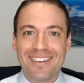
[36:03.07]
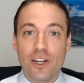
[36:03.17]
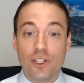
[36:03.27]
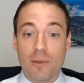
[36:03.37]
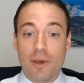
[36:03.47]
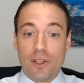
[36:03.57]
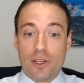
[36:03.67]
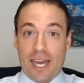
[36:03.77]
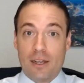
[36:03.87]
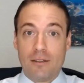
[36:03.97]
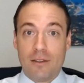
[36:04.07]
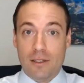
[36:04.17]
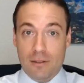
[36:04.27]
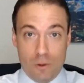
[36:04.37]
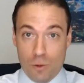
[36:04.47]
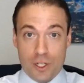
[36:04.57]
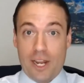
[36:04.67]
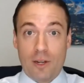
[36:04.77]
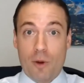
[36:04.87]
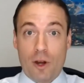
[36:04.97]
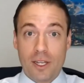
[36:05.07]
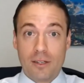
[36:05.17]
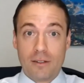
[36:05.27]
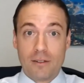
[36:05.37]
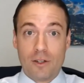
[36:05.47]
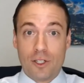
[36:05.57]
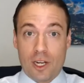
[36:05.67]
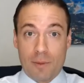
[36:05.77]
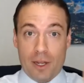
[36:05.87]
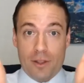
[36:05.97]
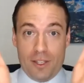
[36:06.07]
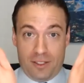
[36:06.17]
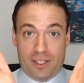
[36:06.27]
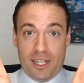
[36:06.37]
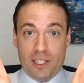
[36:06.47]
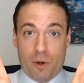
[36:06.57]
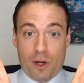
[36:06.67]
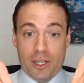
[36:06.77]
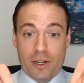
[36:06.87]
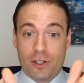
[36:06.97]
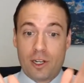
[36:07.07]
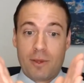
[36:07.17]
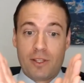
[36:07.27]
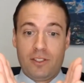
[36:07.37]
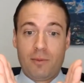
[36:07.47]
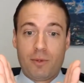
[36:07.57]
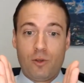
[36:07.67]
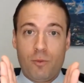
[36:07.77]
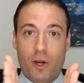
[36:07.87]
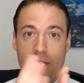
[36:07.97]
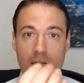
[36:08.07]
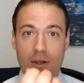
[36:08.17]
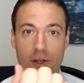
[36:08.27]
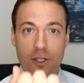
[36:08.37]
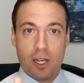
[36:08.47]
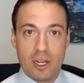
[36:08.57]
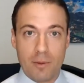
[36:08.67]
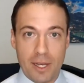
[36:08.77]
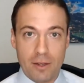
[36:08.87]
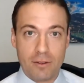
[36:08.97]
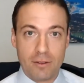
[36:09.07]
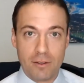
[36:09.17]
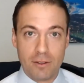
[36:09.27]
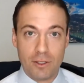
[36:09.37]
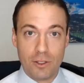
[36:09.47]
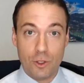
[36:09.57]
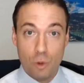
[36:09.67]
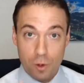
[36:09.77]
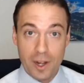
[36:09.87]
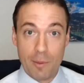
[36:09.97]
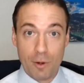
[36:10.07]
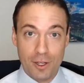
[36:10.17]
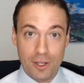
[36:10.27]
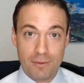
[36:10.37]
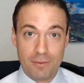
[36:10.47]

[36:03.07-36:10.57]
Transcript: Are you talking about the Orange County market? Are you talking about this city's market? Are you talking about the zip code market? Are you talking about your neighborhood?